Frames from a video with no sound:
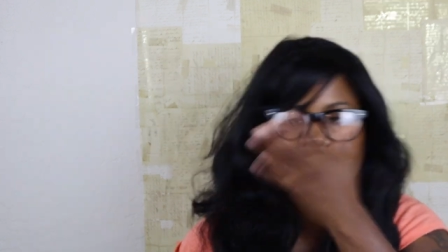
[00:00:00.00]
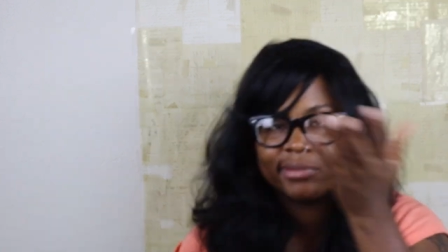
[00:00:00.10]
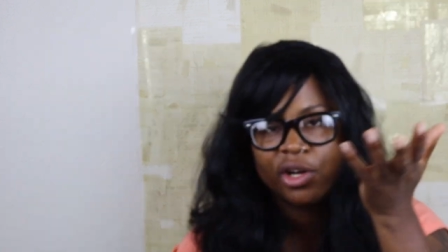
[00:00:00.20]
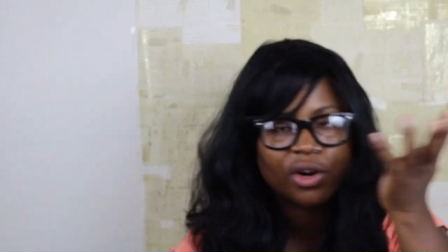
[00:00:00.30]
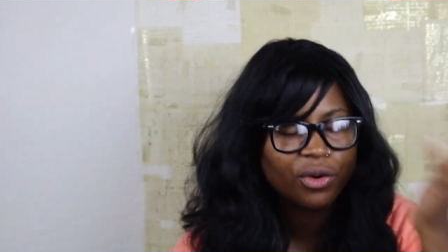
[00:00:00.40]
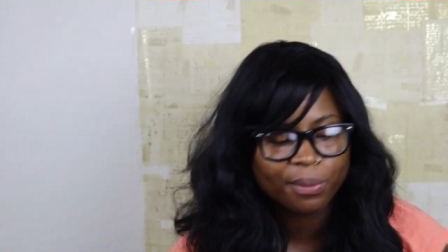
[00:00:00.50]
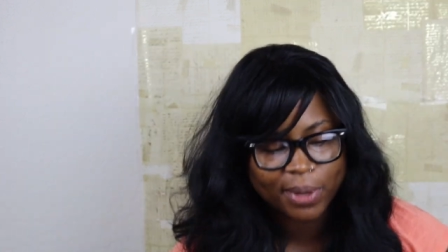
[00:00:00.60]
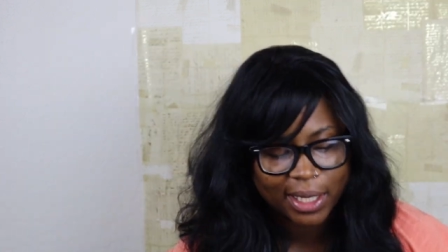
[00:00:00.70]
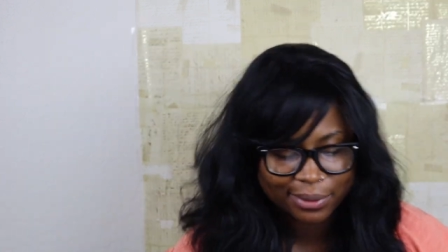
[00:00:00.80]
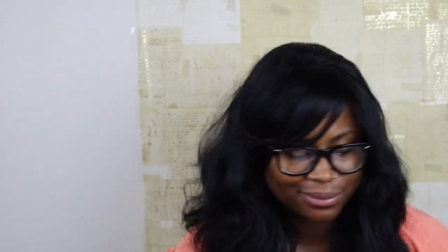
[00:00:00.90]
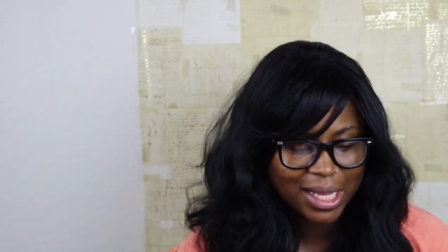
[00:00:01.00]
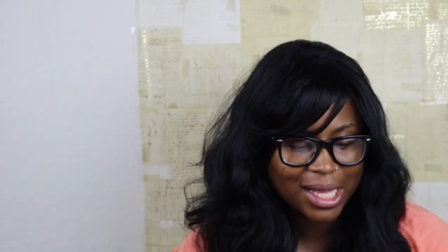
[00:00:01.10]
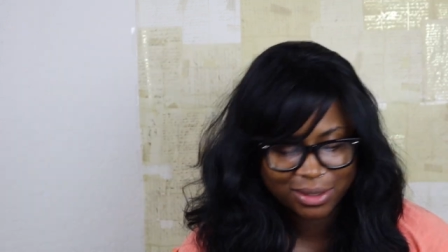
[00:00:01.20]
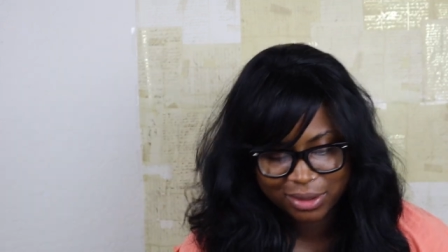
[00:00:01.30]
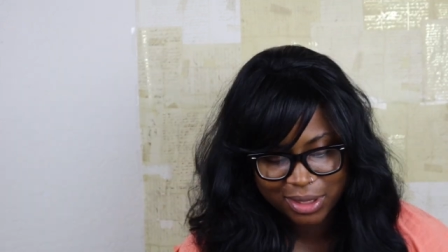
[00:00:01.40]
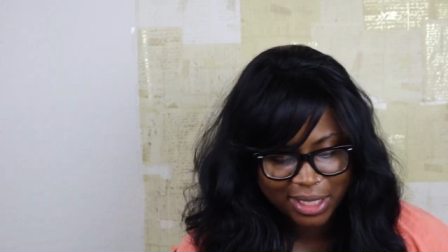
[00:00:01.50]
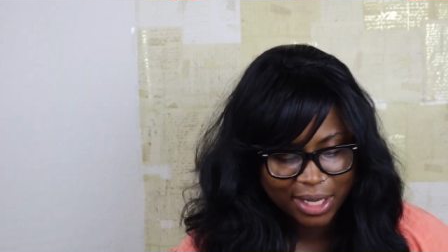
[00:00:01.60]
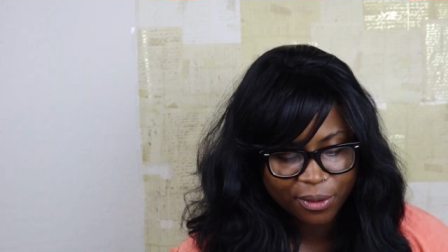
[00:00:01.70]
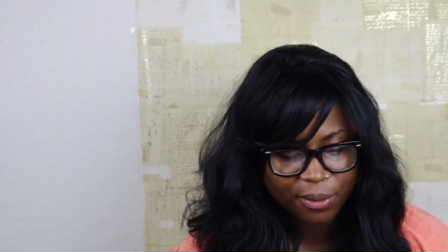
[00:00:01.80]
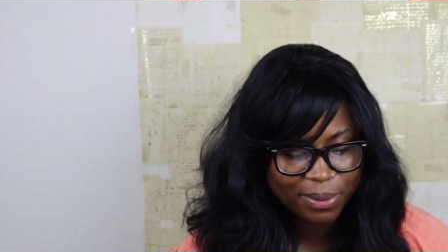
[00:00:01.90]
go to Groupon, honestly.
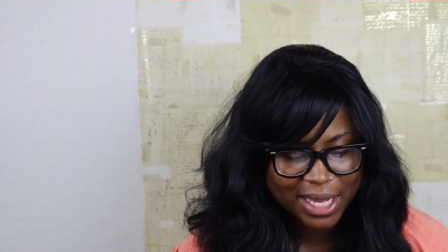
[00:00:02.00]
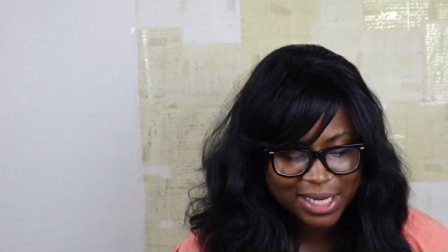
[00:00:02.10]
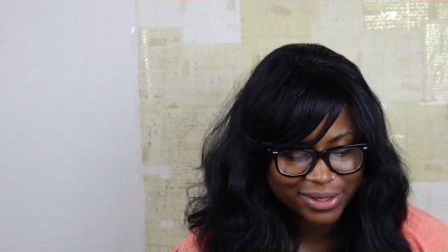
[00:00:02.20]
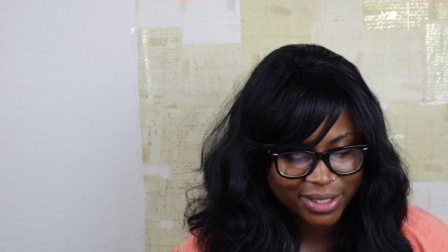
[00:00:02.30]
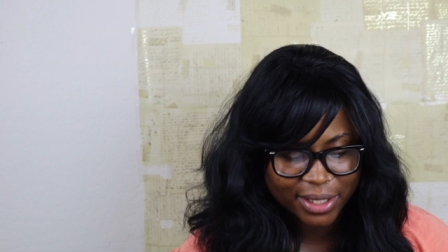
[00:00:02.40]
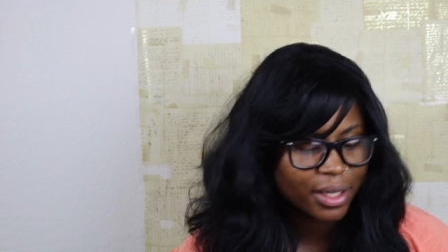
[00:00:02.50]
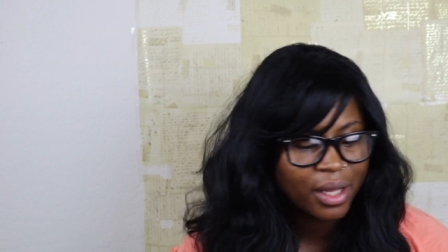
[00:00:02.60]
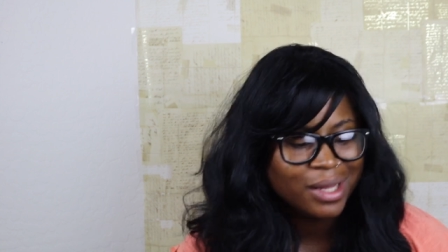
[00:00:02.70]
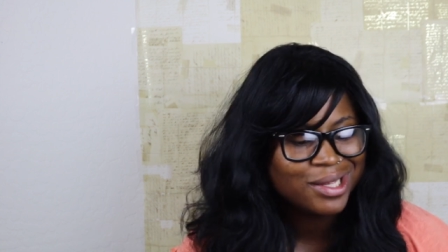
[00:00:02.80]
Like, Groupon is it.